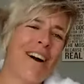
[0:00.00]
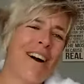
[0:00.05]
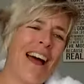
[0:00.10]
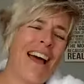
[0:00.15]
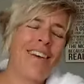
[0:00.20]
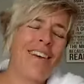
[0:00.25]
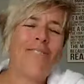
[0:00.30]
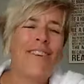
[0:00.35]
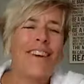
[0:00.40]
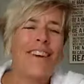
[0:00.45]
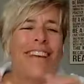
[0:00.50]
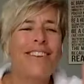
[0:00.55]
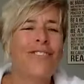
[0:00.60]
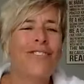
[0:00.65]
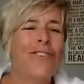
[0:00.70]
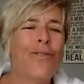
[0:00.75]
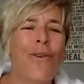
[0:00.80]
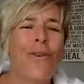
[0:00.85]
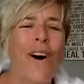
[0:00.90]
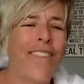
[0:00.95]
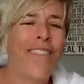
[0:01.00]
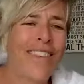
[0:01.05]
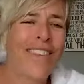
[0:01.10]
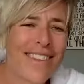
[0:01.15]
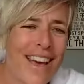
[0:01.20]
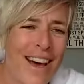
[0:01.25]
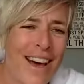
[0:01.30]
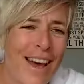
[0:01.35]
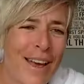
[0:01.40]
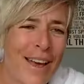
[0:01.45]
I read you all the
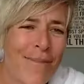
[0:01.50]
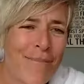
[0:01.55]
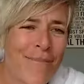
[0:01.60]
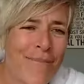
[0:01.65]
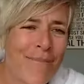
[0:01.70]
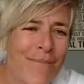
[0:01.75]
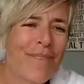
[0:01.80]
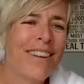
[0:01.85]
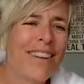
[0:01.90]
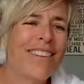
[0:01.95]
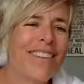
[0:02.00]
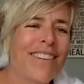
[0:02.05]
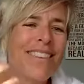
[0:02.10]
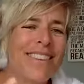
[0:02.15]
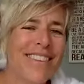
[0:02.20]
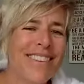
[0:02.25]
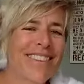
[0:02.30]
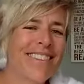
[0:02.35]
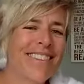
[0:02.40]
time, but it's good to